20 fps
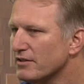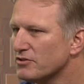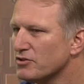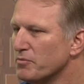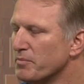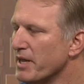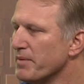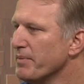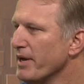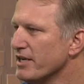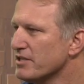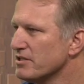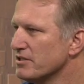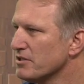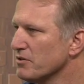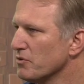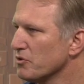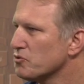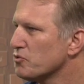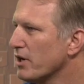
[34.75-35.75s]
so many patients
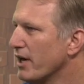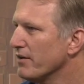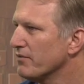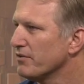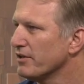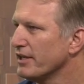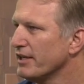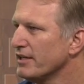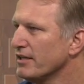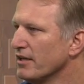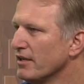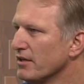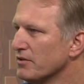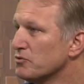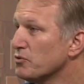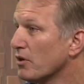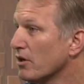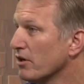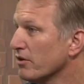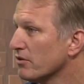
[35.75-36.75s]
that were traveling
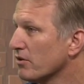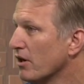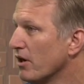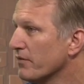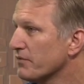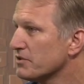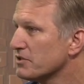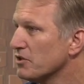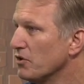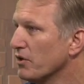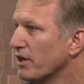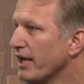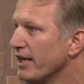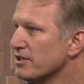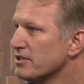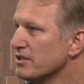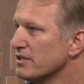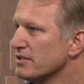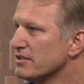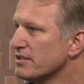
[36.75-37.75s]
to our other office
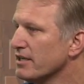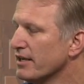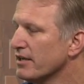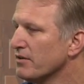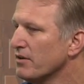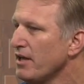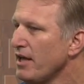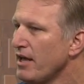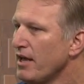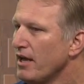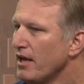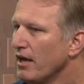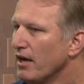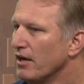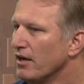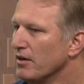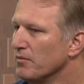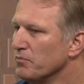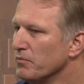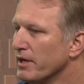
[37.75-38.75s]
locations, and
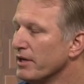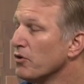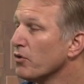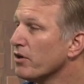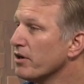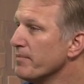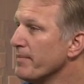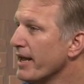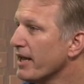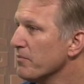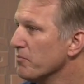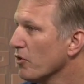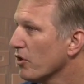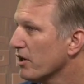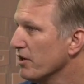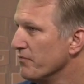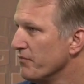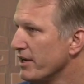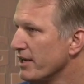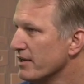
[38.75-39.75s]
in order to make it more
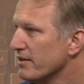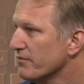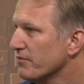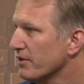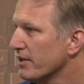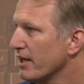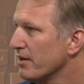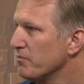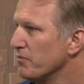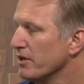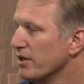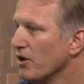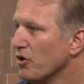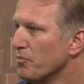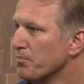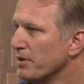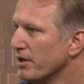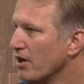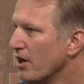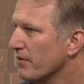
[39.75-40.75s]
convenient for them, we
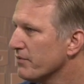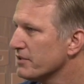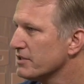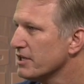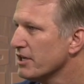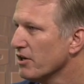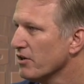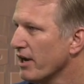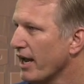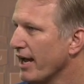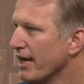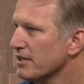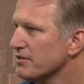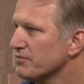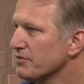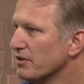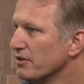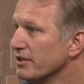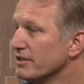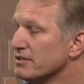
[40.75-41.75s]
opened an office here in
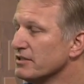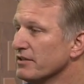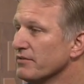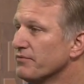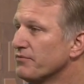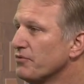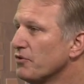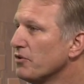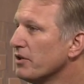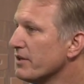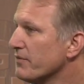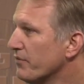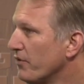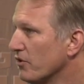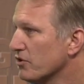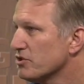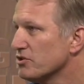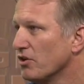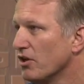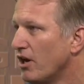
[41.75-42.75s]
Asheville. It's a fully
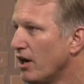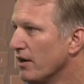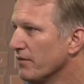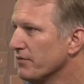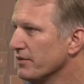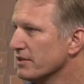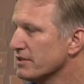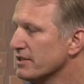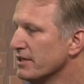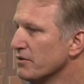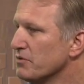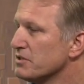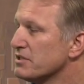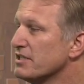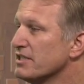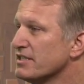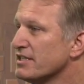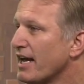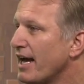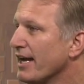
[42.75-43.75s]
functional office, and it was
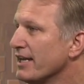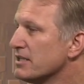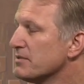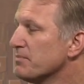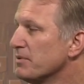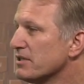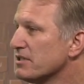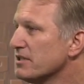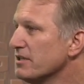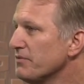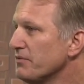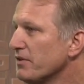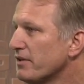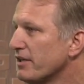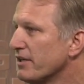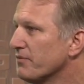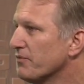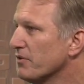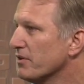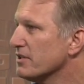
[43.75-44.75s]
designed
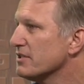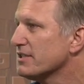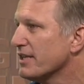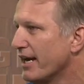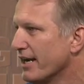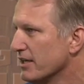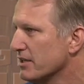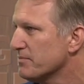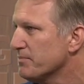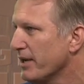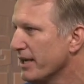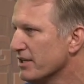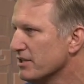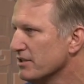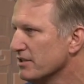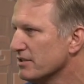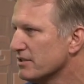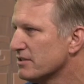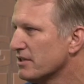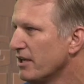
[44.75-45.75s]
specifically for the sinus
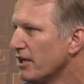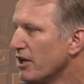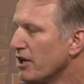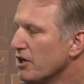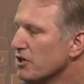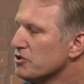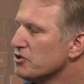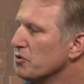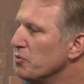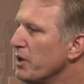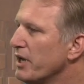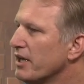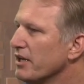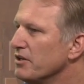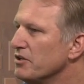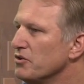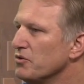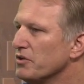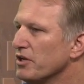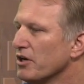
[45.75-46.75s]
patients. So we
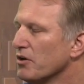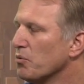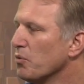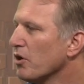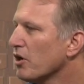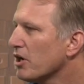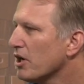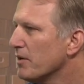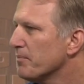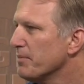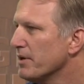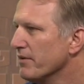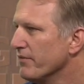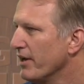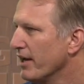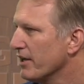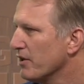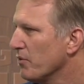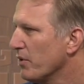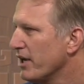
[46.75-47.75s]
can do their workup and
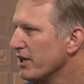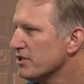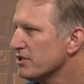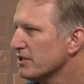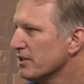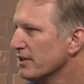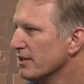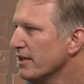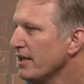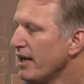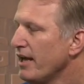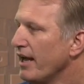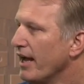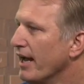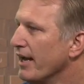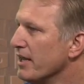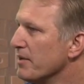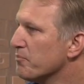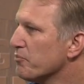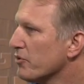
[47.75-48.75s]
evaluation,
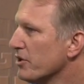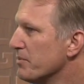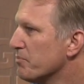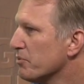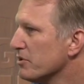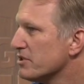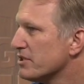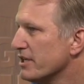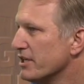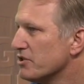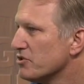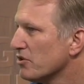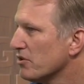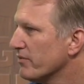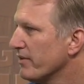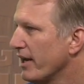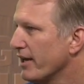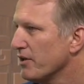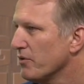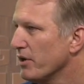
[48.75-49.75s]
any pre-procedural
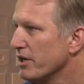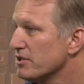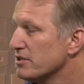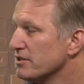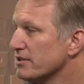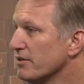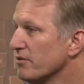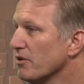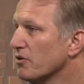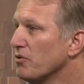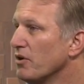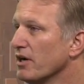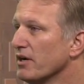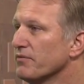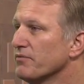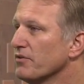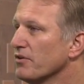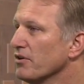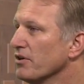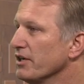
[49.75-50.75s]
evaluations they require
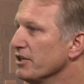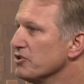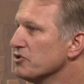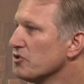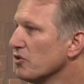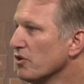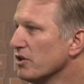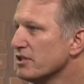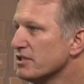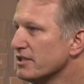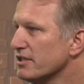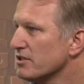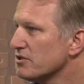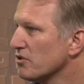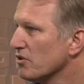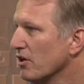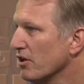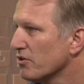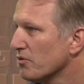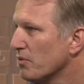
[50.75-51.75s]
for insurances
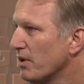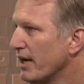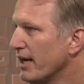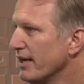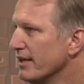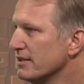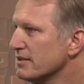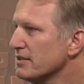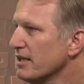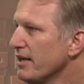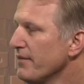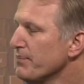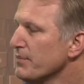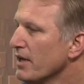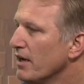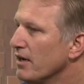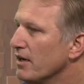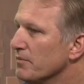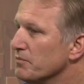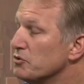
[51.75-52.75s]
or otherwise,
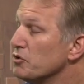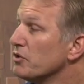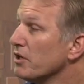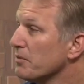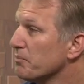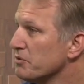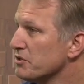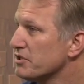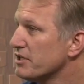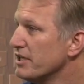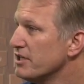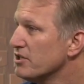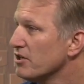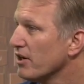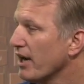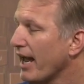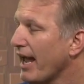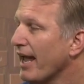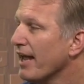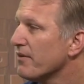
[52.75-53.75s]
do their
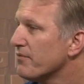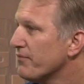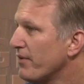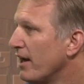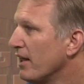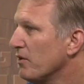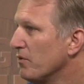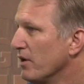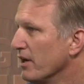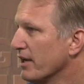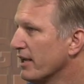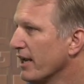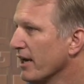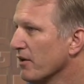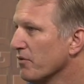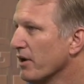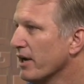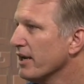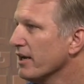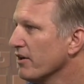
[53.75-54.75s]
procedure and follow-on
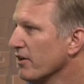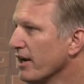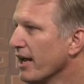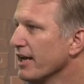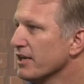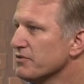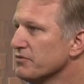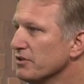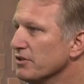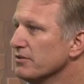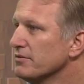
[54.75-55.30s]
care right here in Asheville.